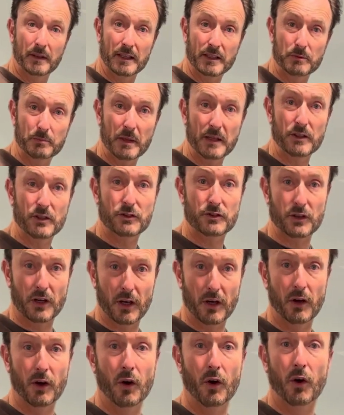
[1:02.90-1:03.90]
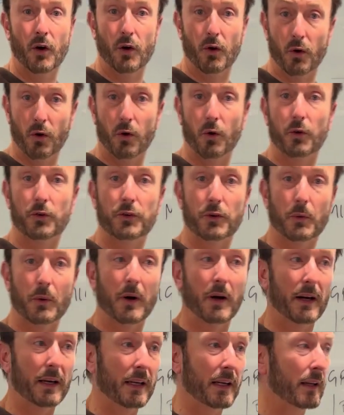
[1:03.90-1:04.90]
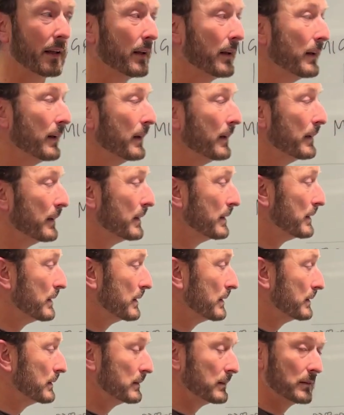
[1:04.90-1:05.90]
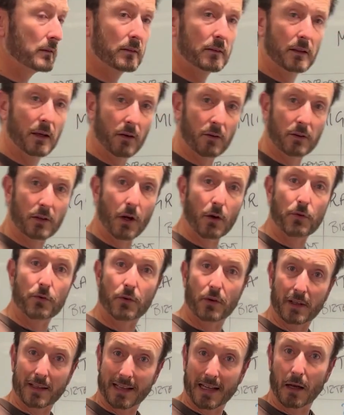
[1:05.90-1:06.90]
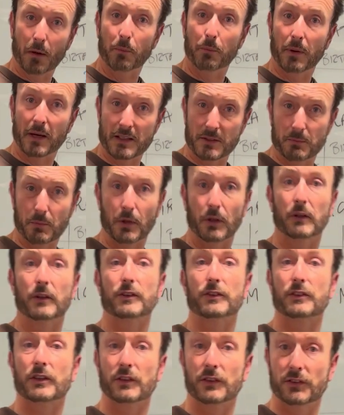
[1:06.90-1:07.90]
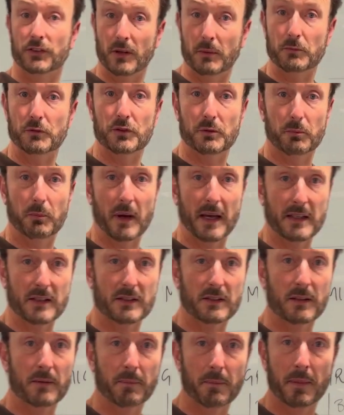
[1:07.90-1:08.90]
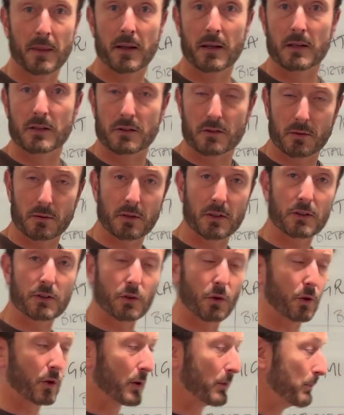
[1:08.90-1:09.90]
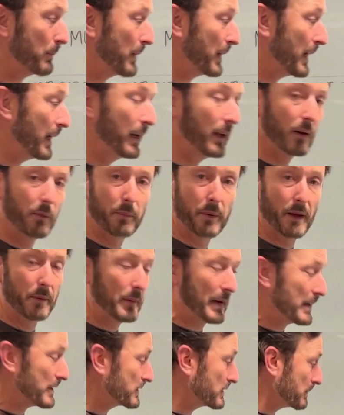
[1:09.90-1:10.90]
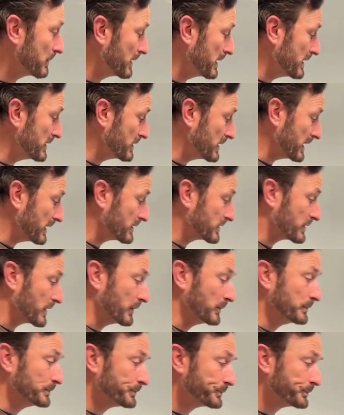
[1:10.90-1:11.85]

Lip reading: expenditure or do I go for a cloud-based model that's consumption-based? So I'm going to talk a little bit about some of these things. So